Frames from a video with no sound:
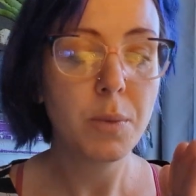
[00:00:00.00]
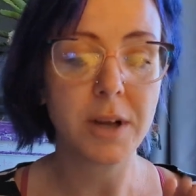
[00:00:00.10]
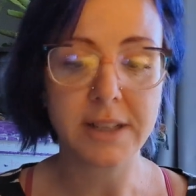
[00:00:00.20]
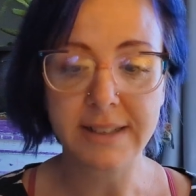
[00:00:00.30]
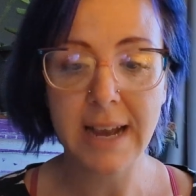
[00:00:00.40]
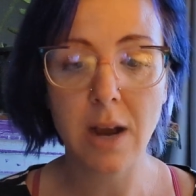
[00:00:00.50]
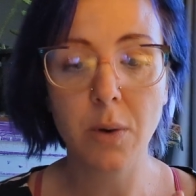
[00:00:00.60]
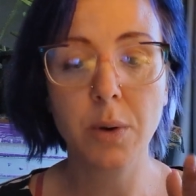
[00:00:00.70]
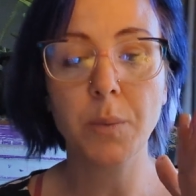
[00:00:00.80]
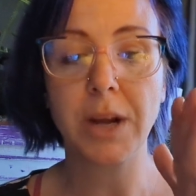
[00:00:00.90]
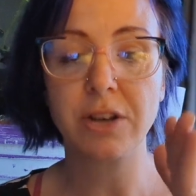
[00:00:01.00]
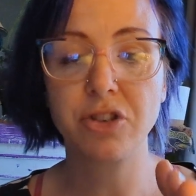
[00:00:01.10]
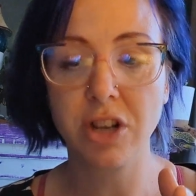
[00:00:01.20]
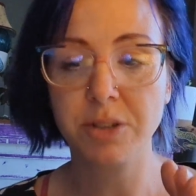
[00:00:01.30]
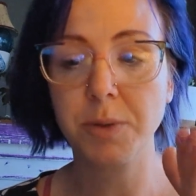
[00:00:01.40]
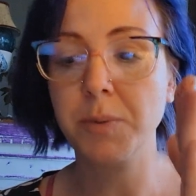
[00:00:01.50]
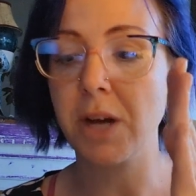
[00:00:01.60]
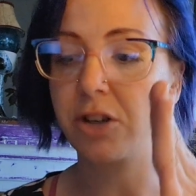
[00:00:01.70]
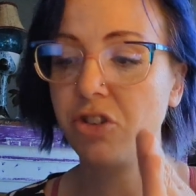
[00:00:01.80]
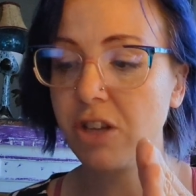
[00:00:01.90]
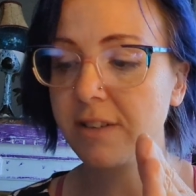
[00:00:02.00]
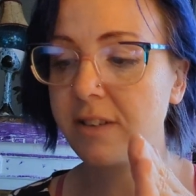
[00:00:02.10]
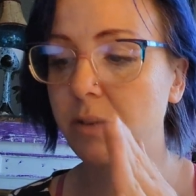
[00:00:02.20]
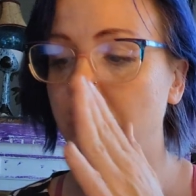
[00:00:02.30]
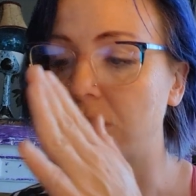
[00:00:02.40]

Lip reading: We got the Tower. We got Judgment. We got Justice.